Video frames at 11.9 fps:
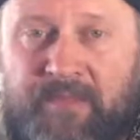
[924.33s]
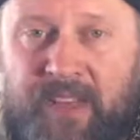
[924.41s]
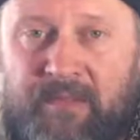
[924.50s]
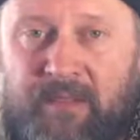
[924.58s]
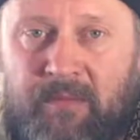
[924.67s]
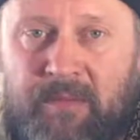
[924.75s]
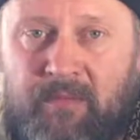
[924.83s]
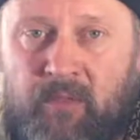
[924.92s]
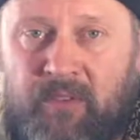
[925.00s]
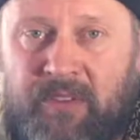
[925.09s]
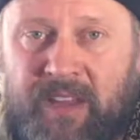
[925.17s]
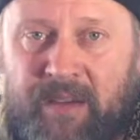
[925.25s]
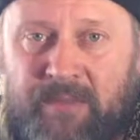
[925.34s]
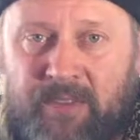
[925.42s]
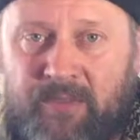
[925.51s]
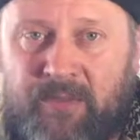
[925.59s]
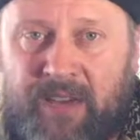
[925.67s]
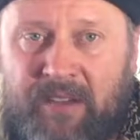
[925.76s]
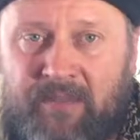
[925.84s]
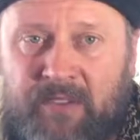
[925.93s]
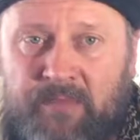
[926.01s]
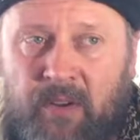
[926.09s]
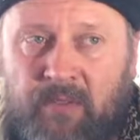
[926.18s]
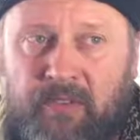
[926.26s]
and I'll be more than happy to
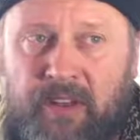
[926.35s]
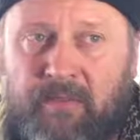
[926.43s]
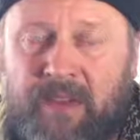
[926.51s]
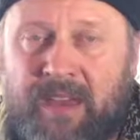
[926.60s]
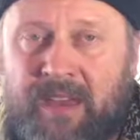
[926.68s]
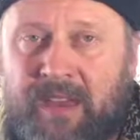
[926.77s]
respond to them.